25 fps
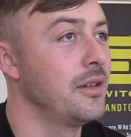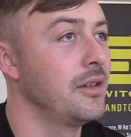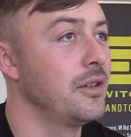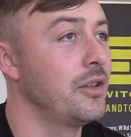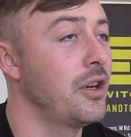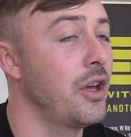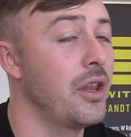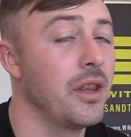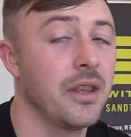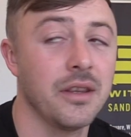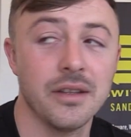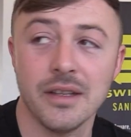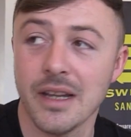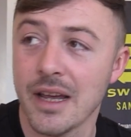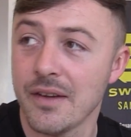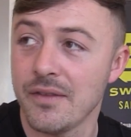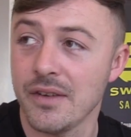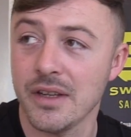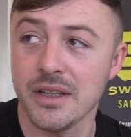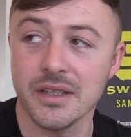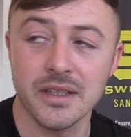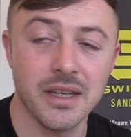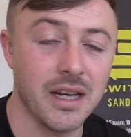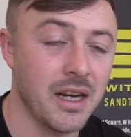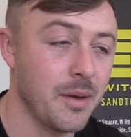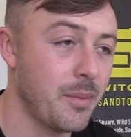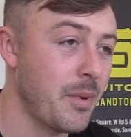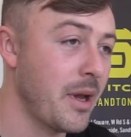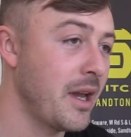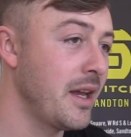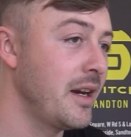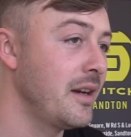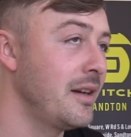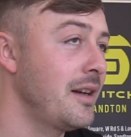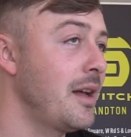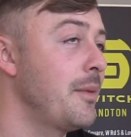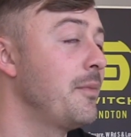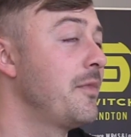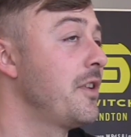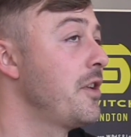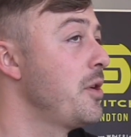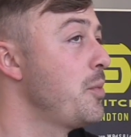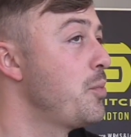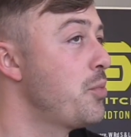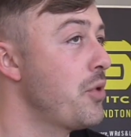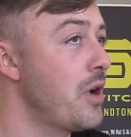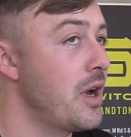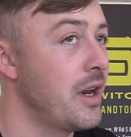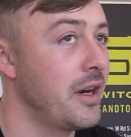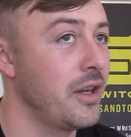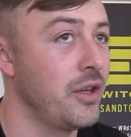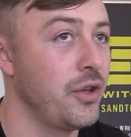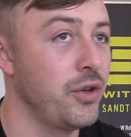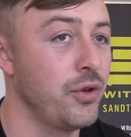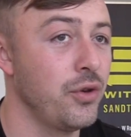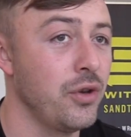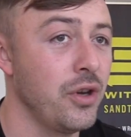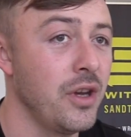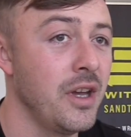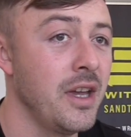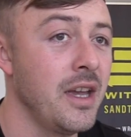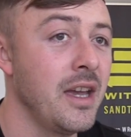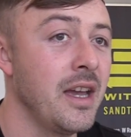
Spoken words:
No, lovely setup, Hayden. I'm very proud of you.